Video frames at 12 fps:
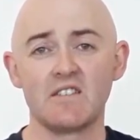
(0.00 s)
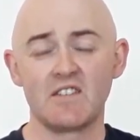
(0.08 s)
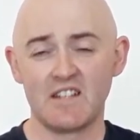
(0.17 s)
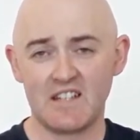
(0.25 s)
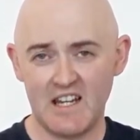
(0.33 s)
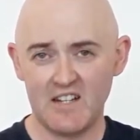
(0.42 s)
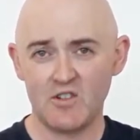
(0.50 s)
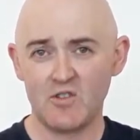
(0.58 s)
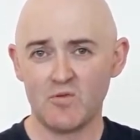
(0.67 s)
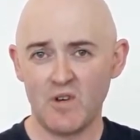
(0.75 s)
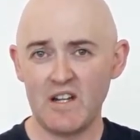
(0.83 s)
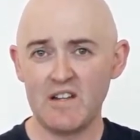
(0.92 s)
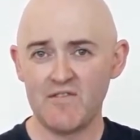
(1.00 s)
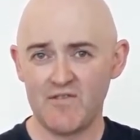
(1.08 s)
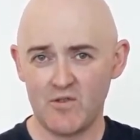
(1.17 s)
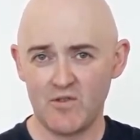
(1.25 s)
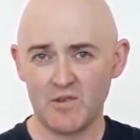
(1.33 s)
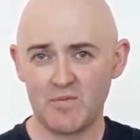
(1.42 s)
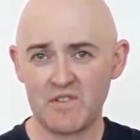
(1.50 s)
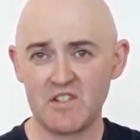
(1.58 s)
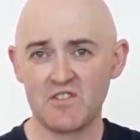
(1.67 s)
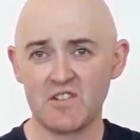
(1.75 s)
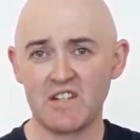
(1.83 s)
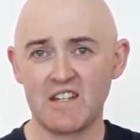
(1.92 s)
to get you ready for the
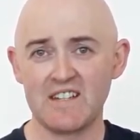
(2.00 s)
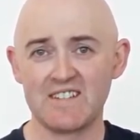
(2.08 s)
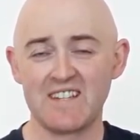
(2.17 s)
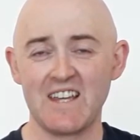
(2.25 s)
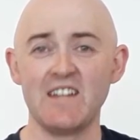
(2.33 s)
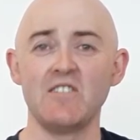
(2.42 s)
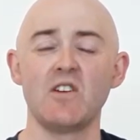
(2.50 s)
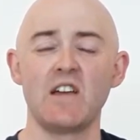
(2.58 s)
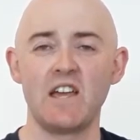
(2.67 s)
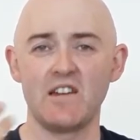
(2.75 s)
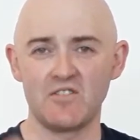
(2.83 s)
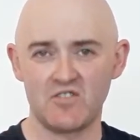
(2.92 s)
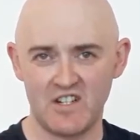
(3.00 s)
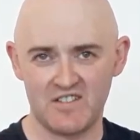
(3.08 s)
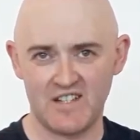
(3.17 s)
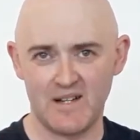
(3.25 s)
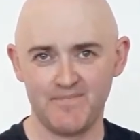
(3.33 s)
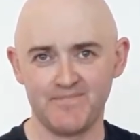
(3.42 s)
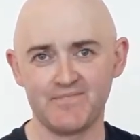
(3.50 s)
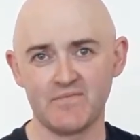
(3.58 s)
position is getting your head and chest up.